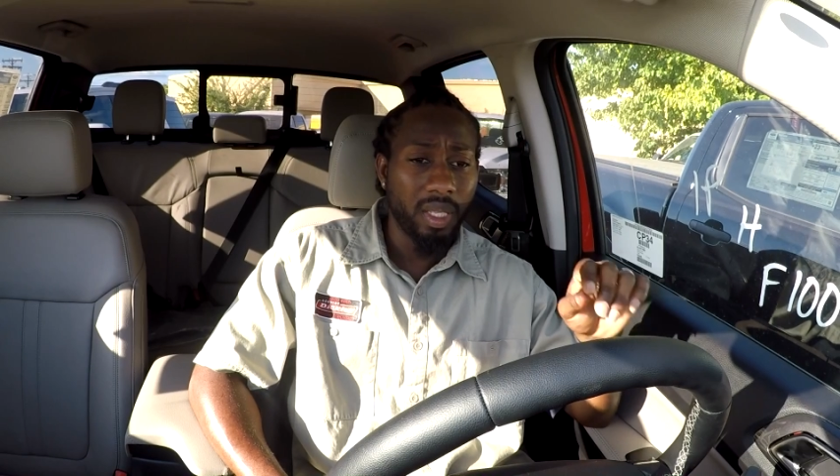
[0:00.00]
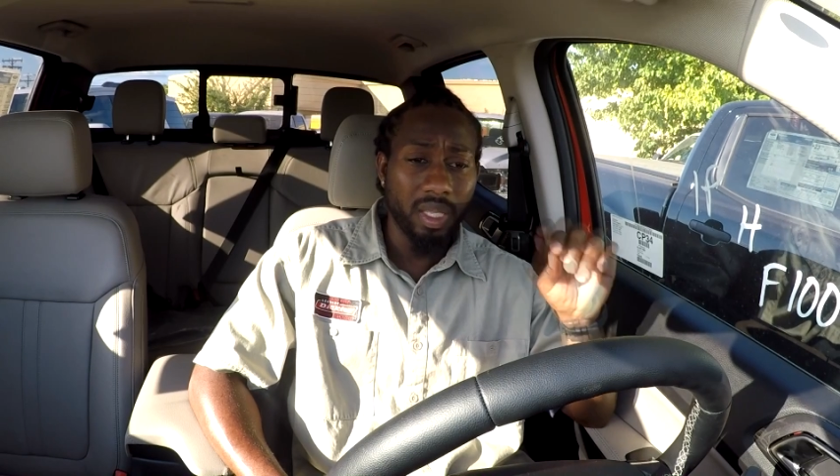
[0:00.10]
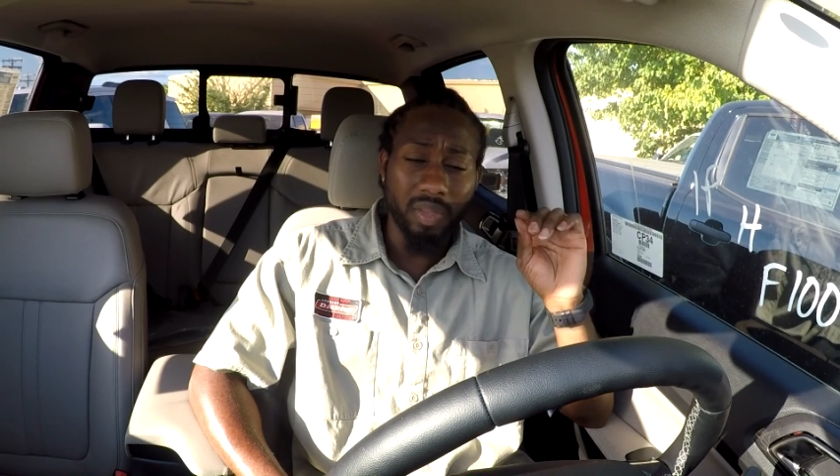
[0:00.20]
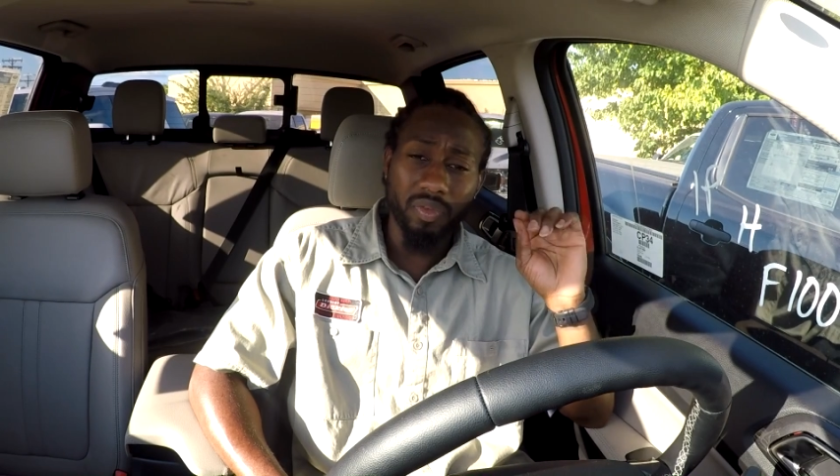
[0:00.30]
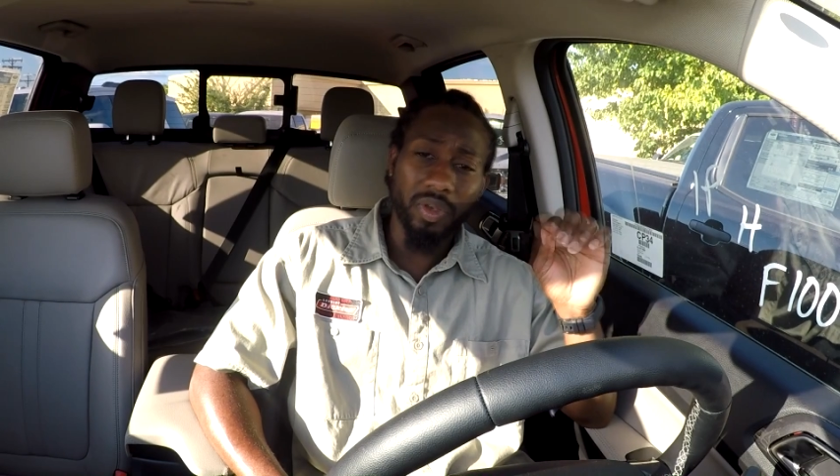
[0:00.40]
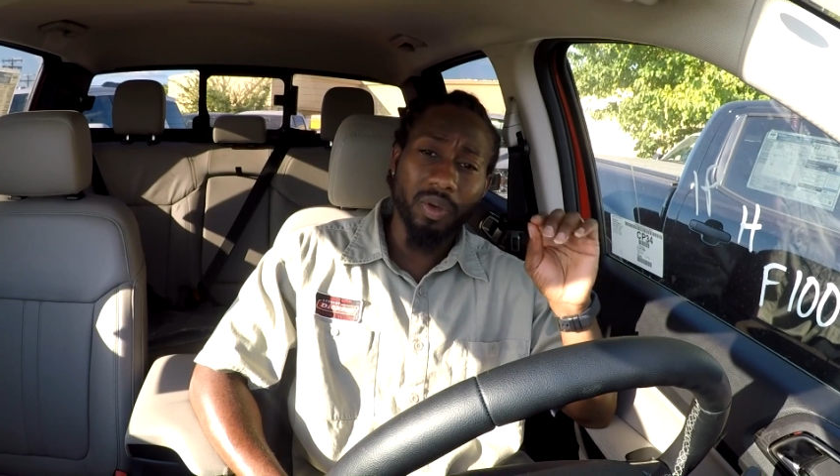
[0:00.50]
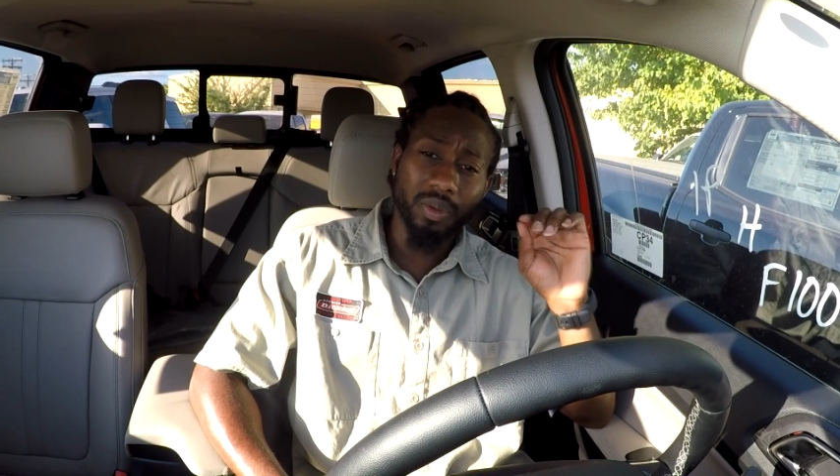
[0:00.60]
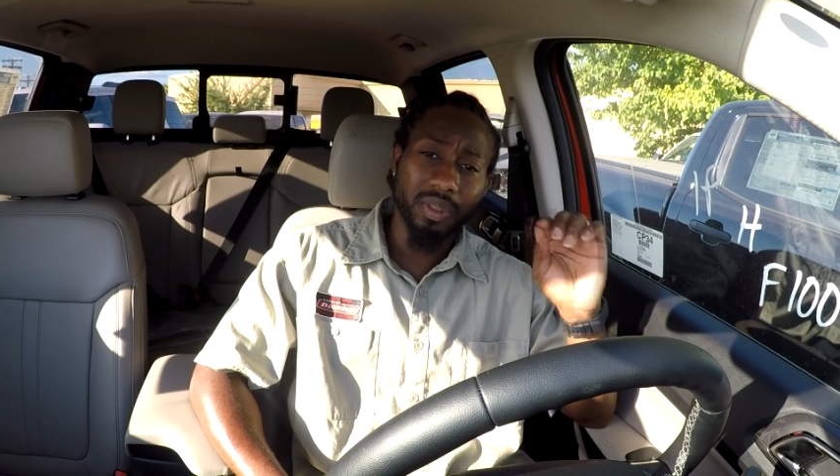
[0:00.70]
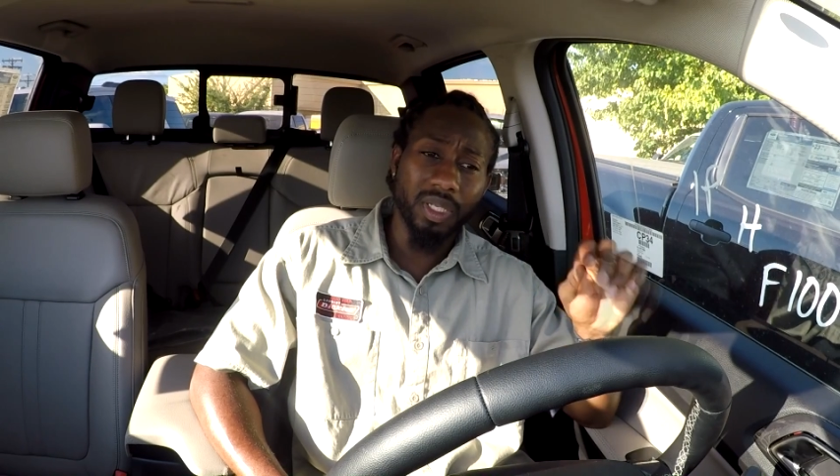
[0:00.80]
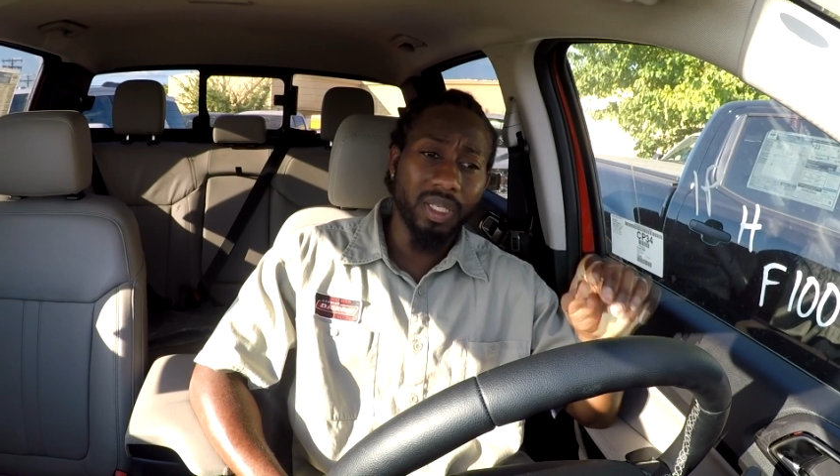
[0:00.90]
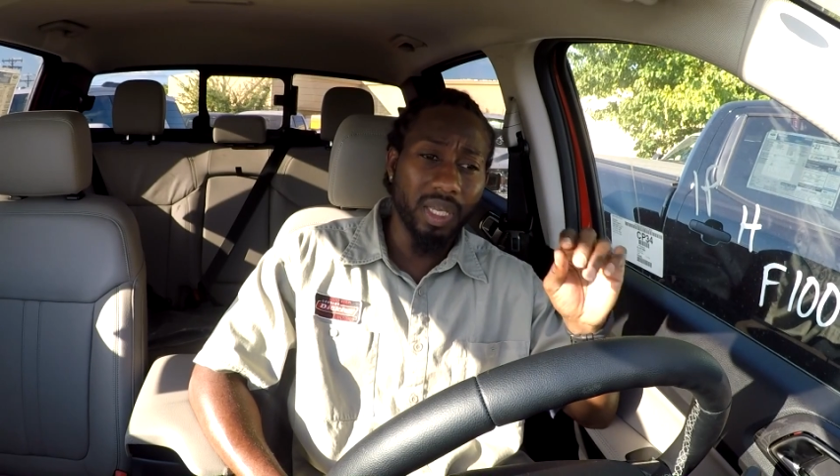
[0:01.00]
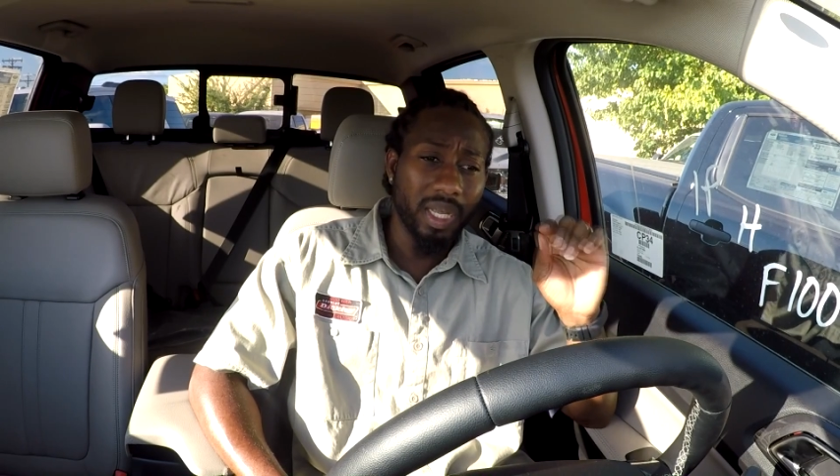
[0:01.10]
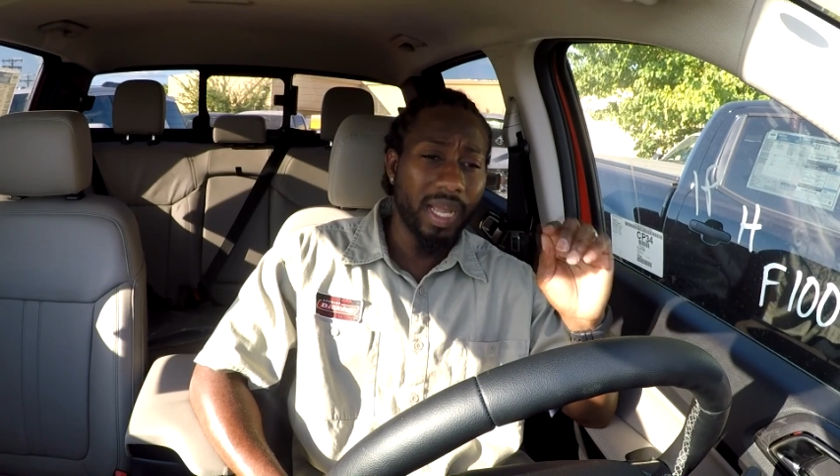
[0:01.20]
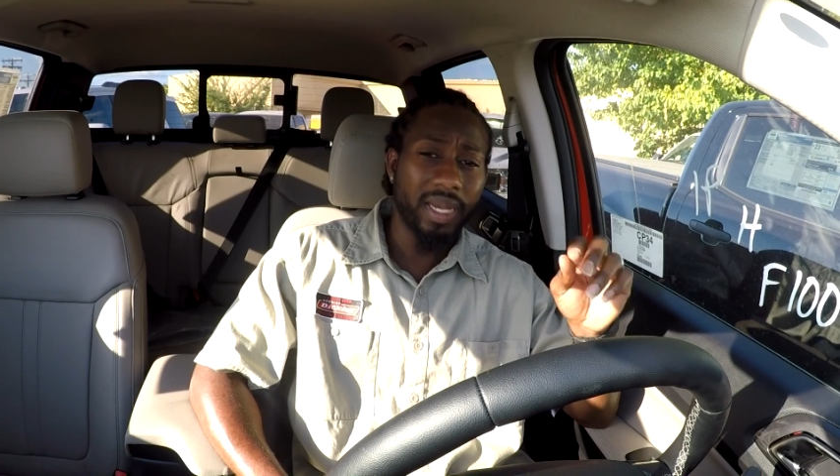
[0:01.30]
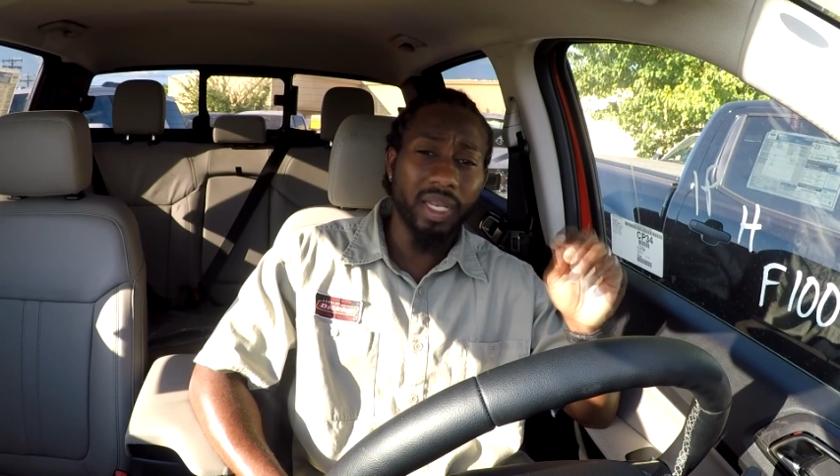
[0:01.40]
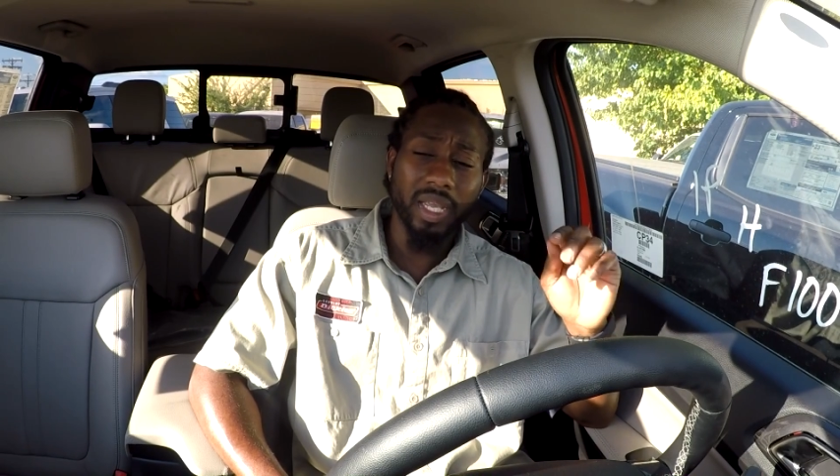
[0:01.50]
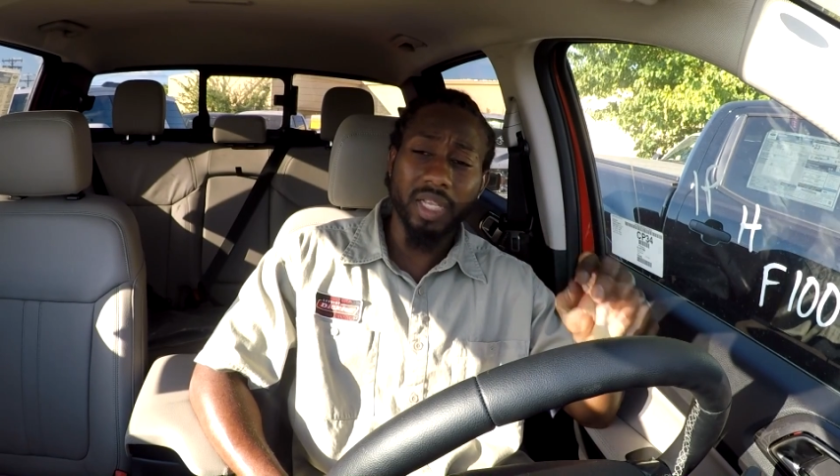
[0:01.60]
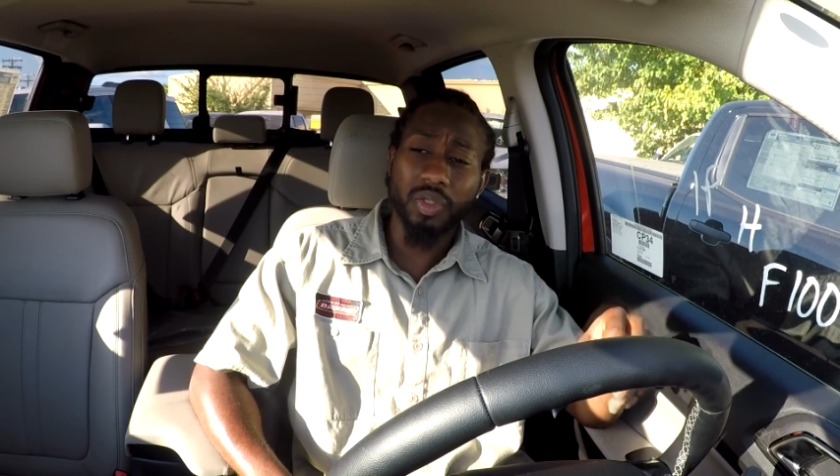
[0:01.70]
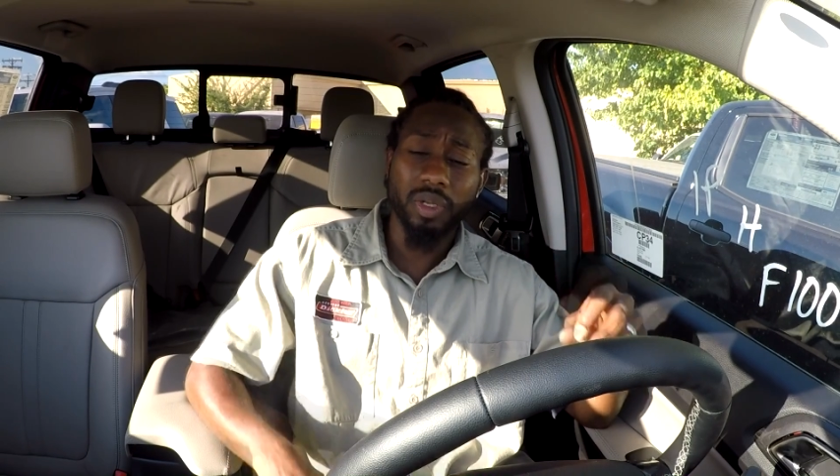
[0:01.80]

If you don't need the added extra